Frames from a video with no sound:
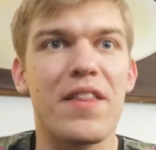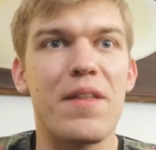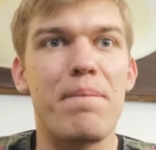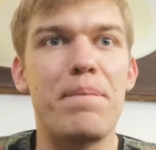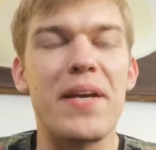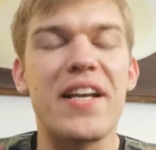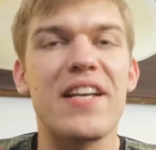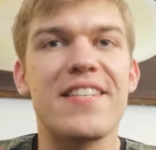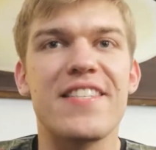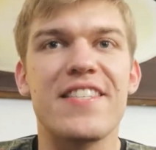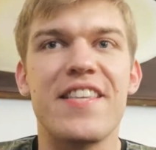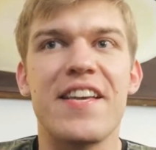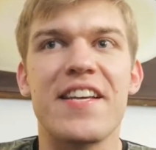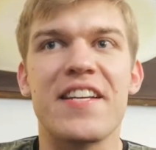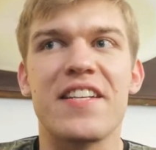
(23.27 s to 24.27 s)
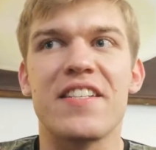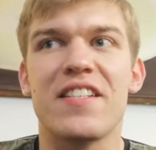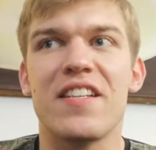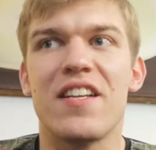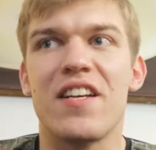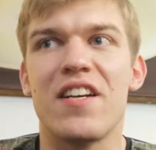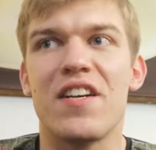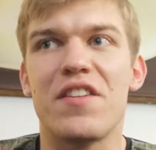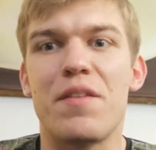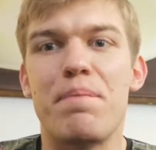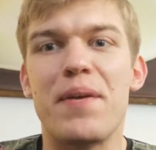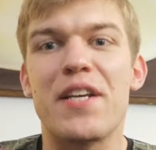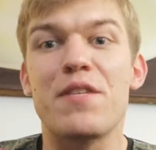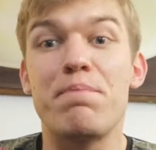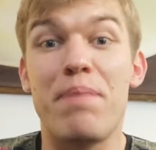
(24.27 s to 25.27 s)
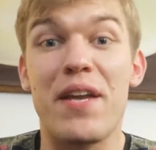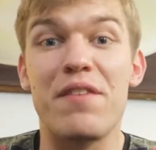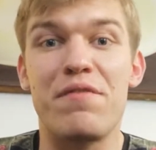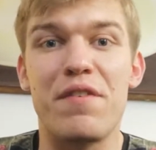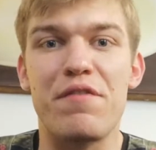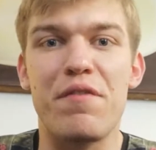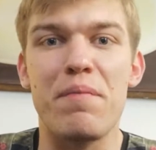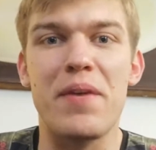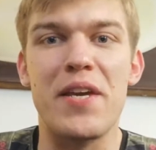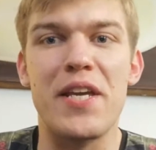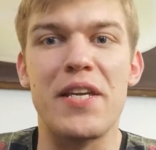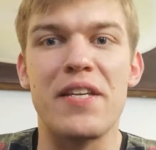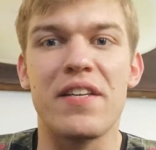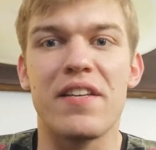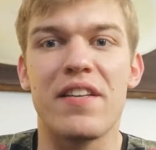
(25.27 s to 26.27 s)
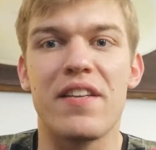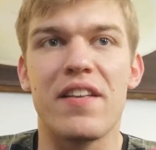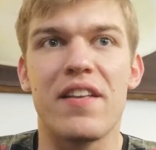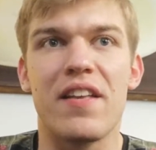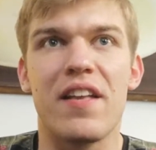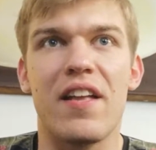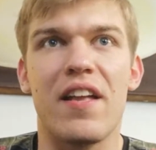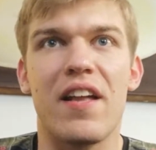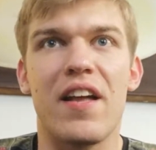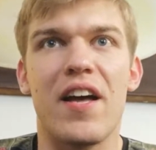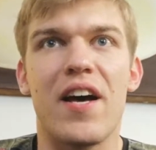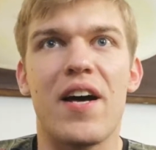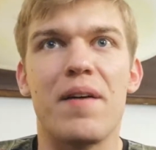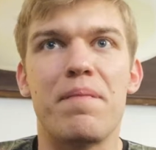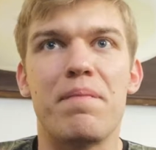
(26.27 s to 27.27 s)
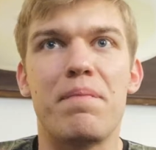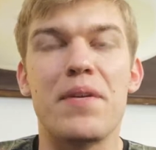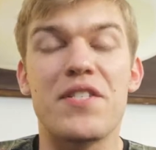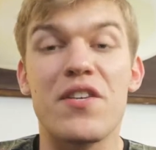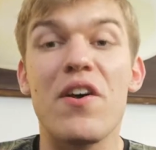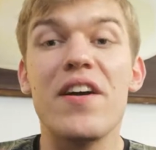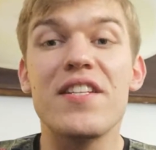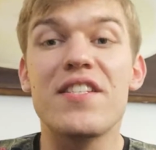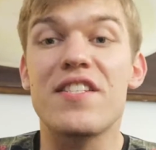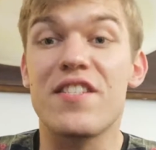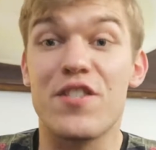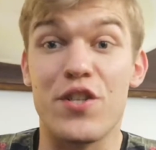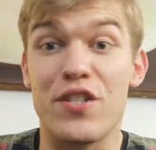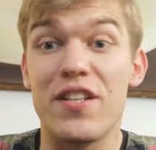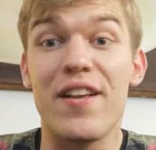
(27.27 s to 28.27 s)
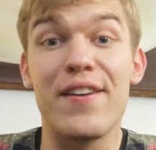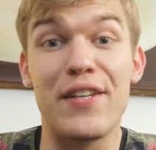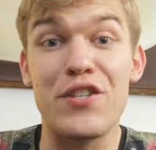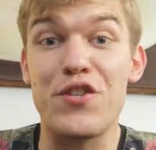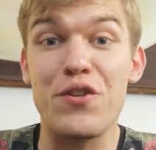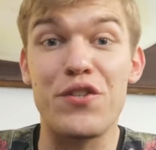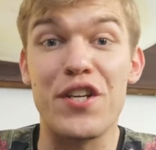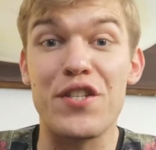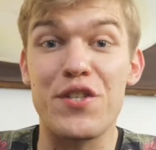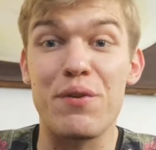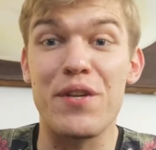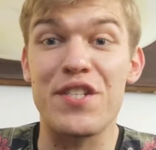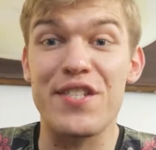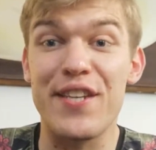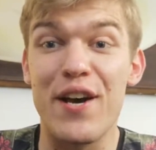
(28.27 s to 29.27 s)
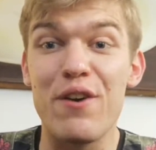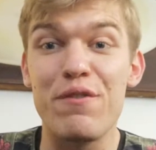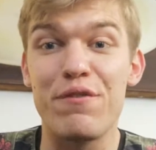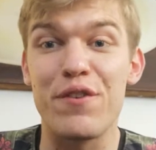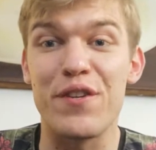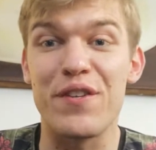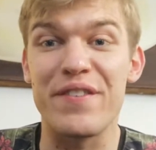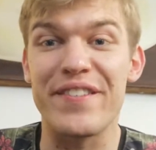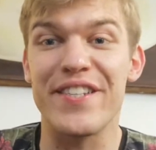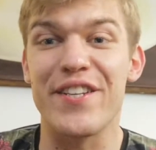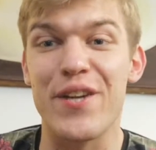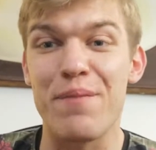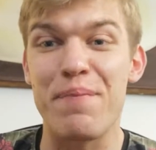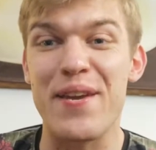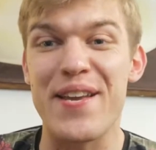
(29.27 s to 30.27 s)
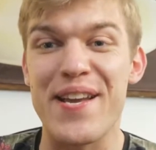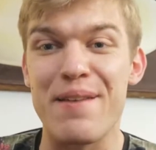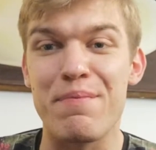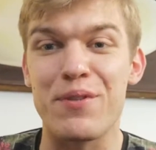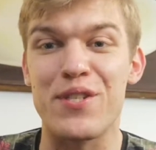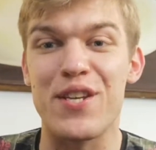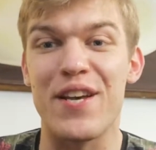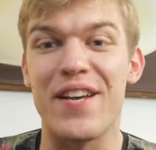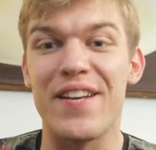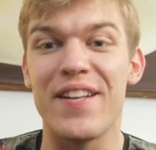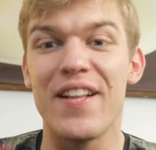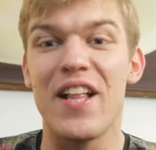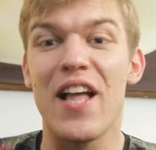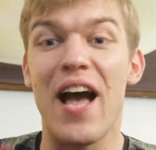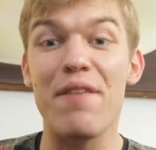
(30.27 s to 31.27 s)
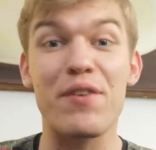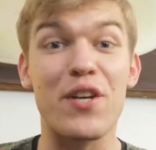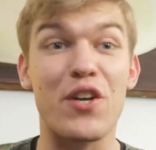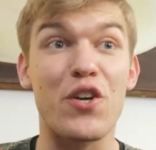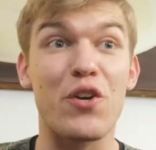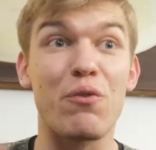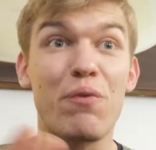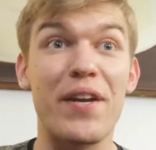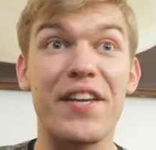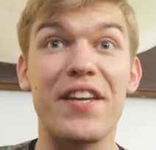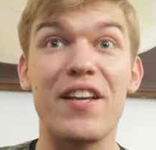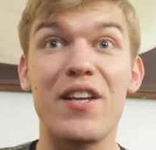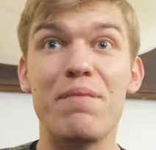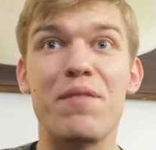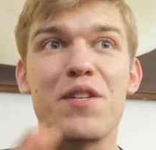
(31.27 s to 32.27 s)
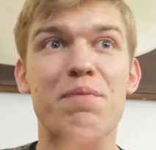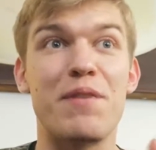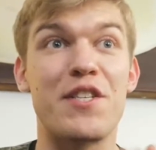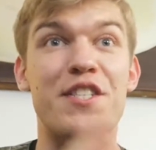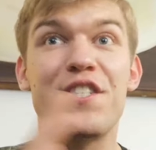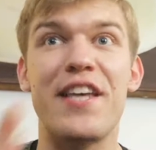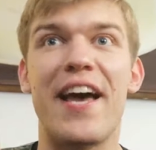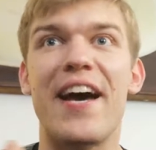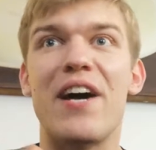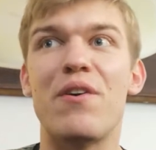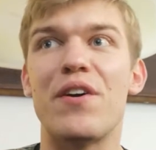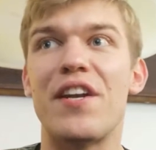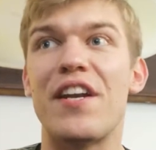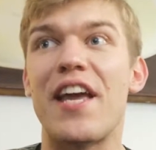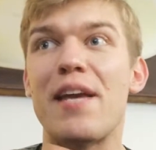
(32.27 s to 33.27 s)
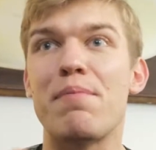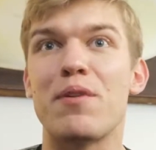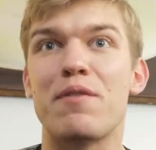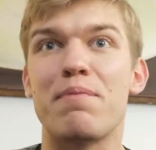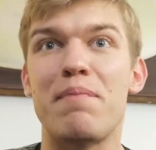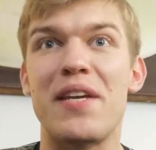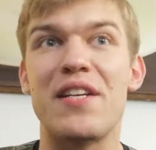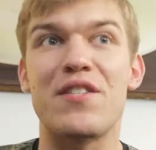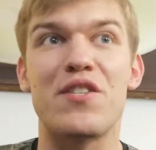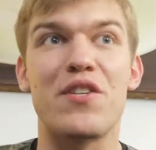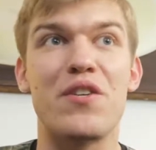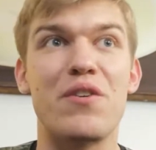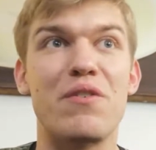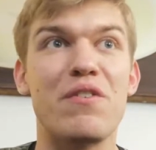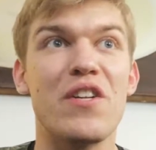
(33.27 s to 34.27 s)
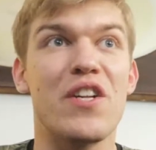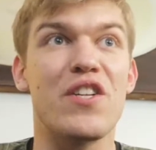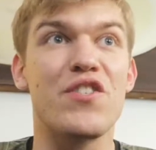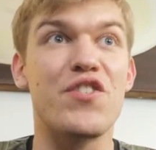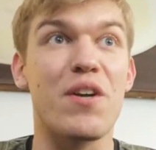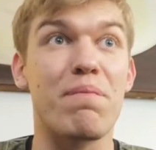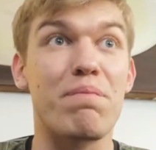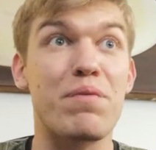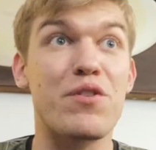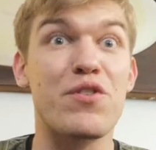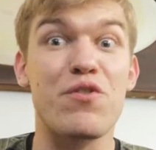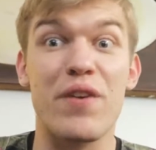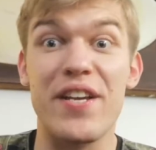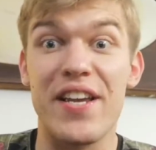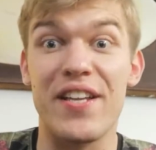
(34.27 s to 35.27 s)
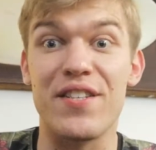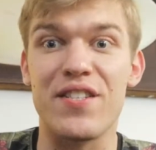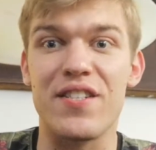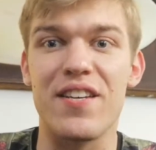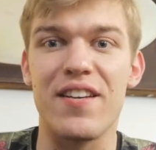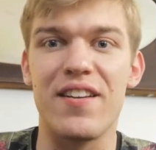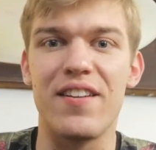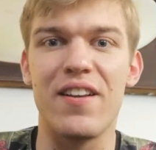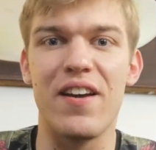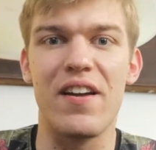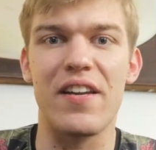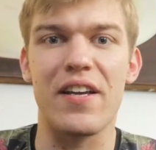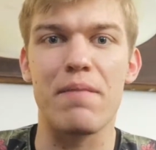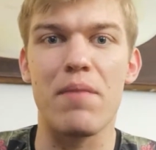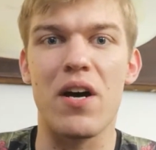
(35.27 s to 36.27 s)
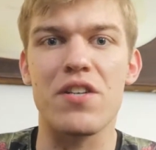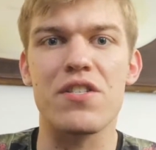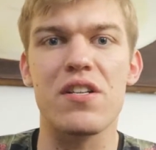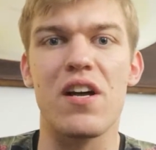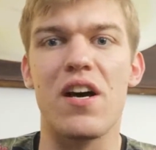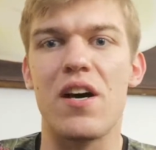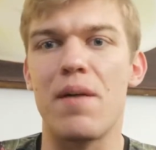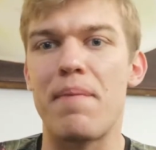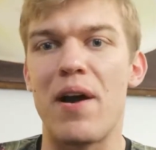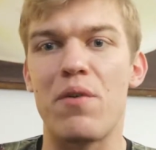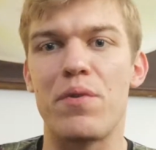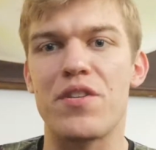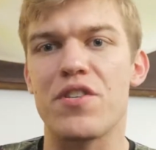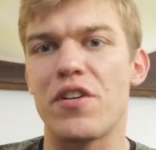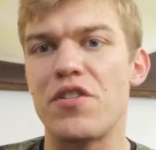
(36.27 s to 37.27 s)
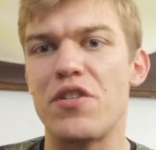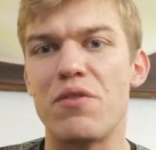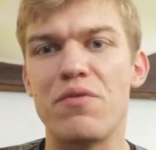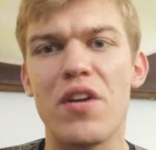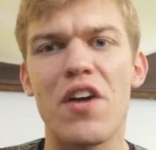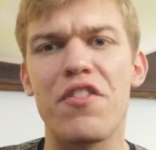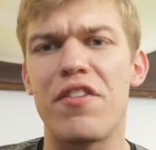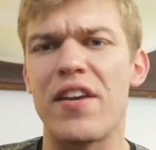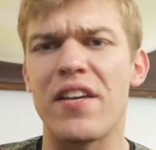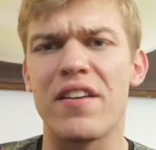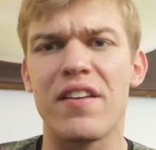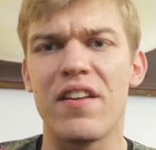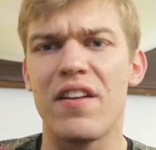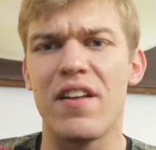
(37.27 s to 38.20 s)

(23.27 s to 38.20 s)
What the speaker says: biggest benefit for me. Besides just learning jiu-jitsu itself and being able to having a curriculum that's been set out and enabled me to jump straight into learning a martial art about which I knew nothing